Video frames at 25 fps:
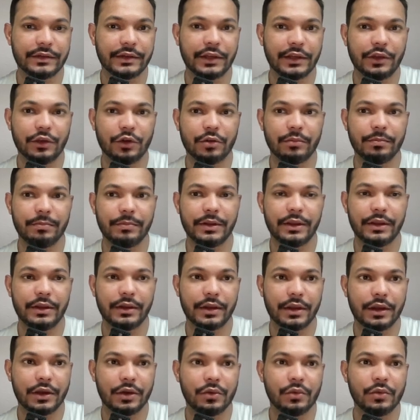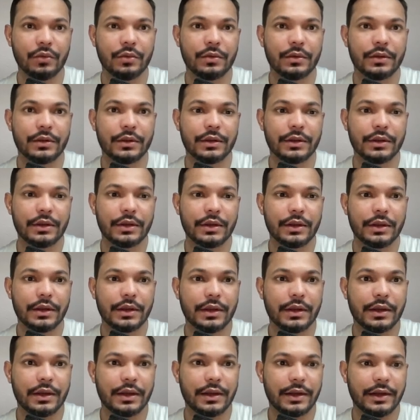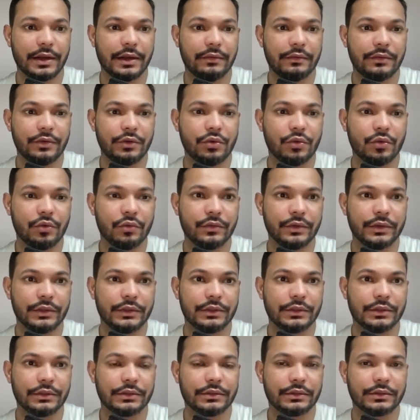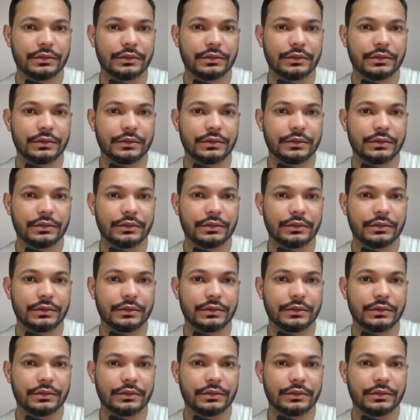we click on pay now, and we go with,